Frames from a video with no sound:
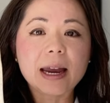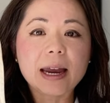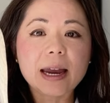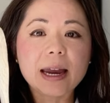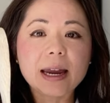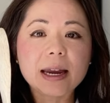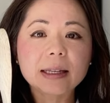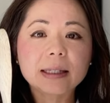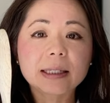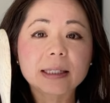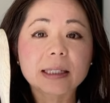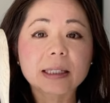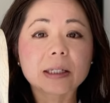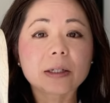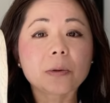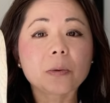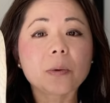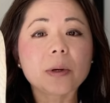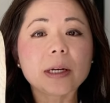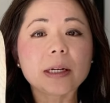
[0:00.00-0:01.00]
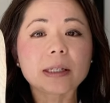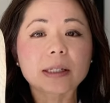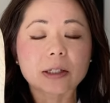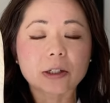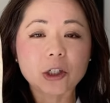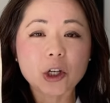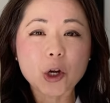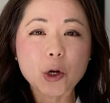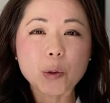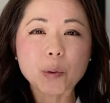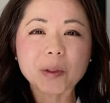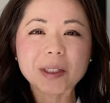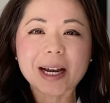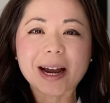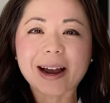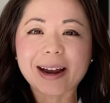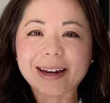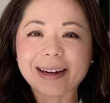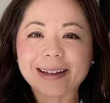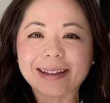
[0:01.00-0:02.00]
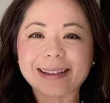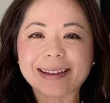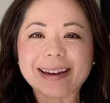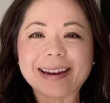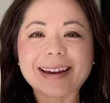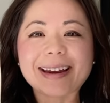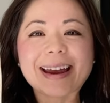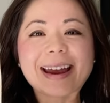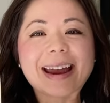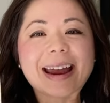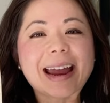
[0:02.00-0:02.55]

it's squeezed too tightly.